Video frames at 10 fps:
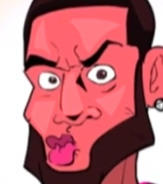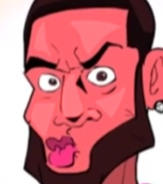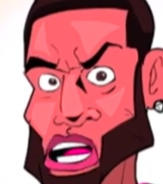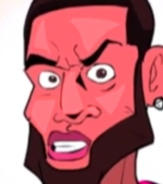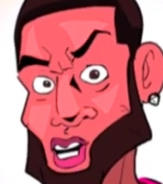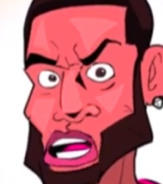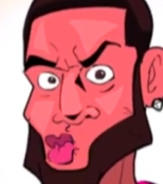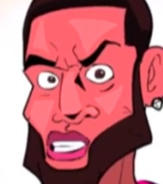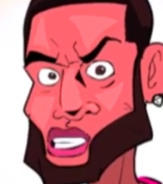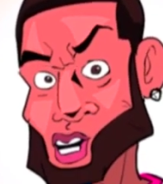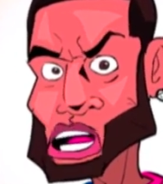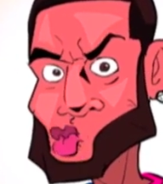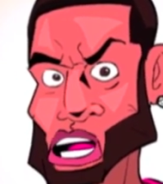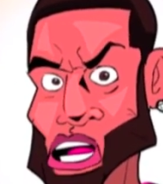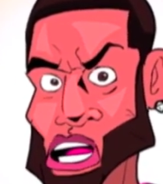and, and, and
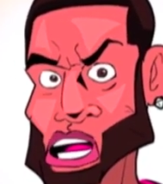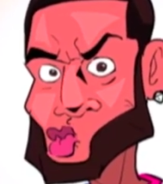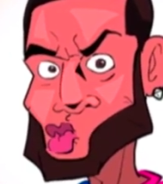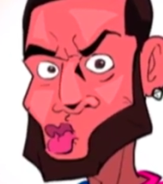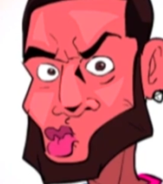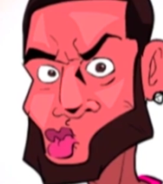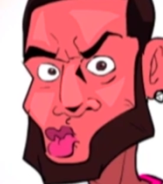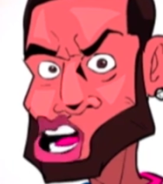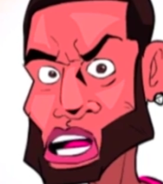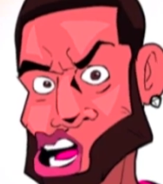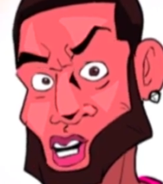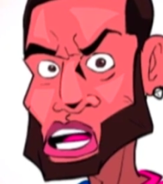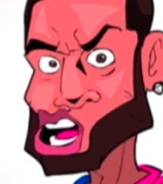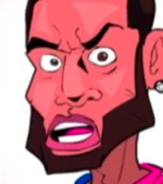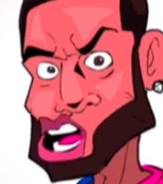say how the
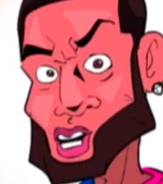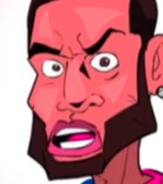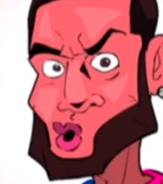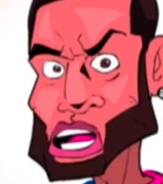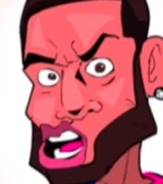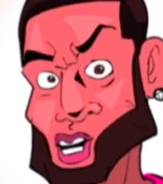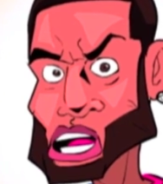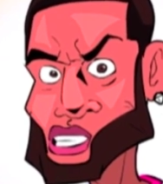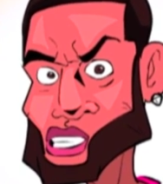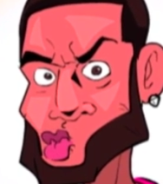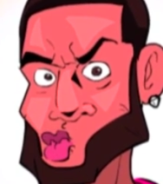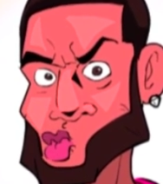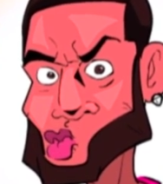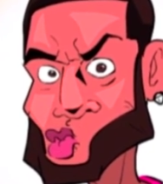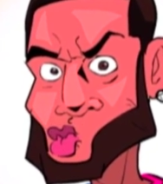direction of Spain
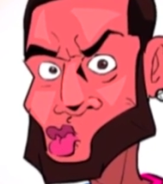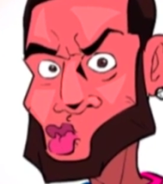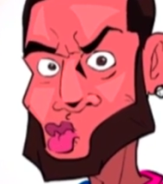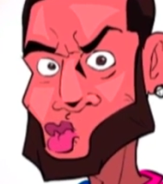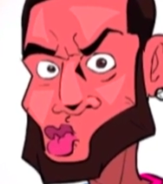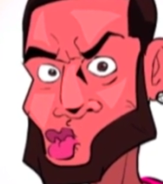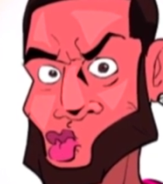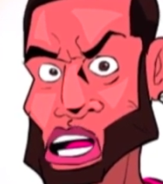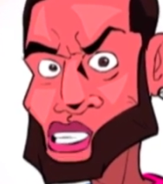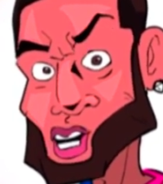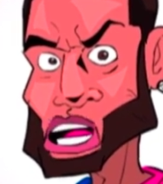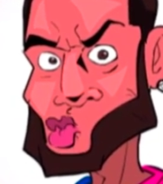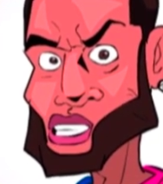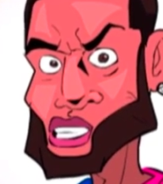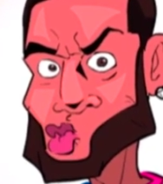should be run.